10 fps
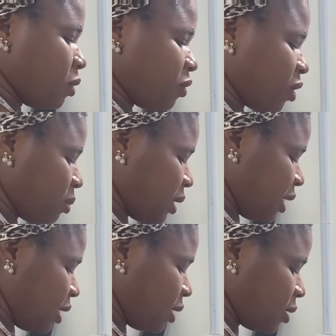from
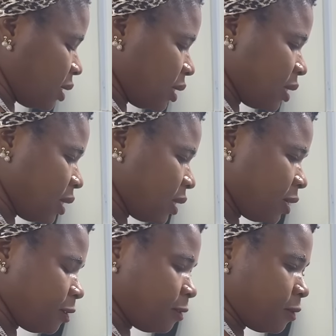the
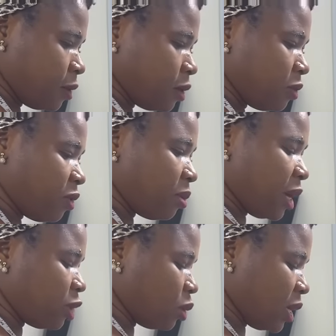from
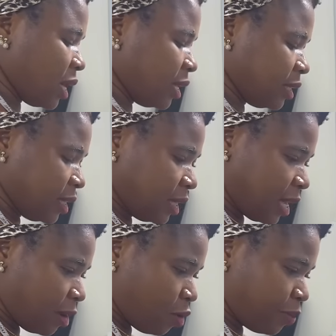here to here is the
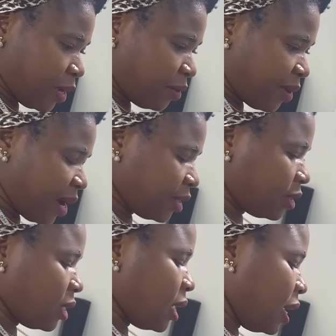neck opening right
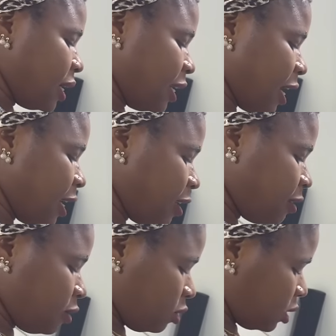then
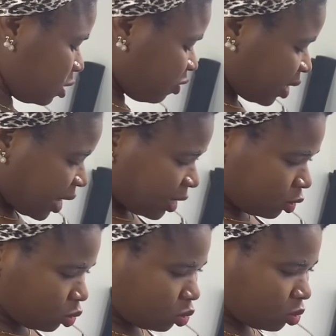is folded
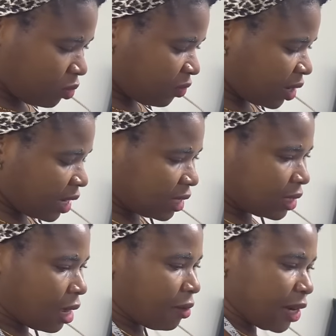into two, don't forget.
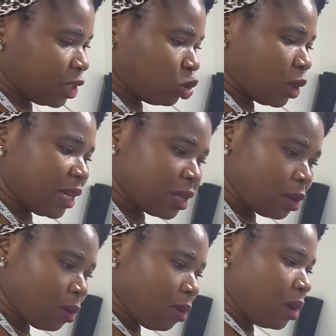I already joined it
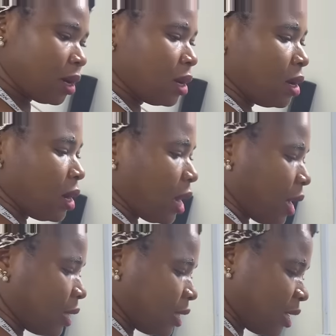long
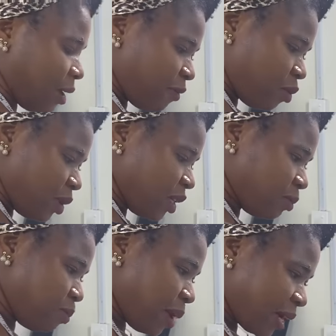and then I fold it
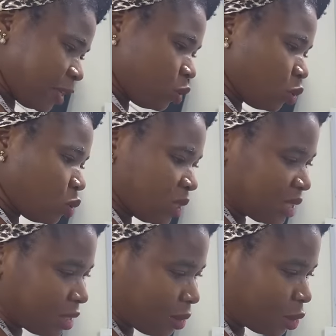back into two.
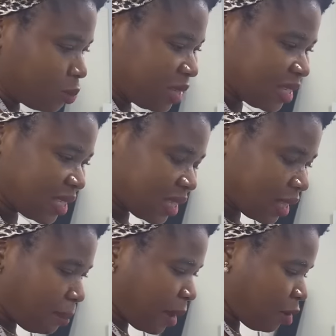This is going to be the
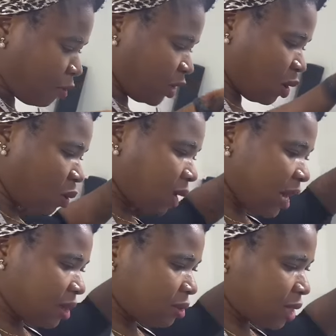center back of the
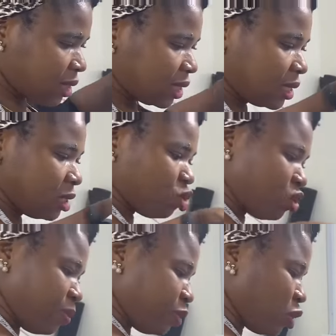collar. You can see it's a
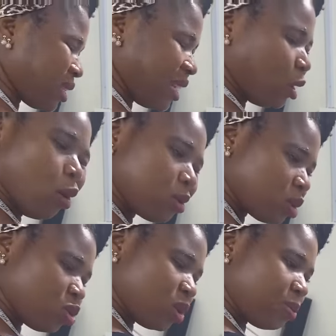strip, just a long
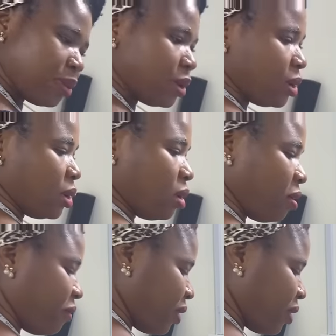strip of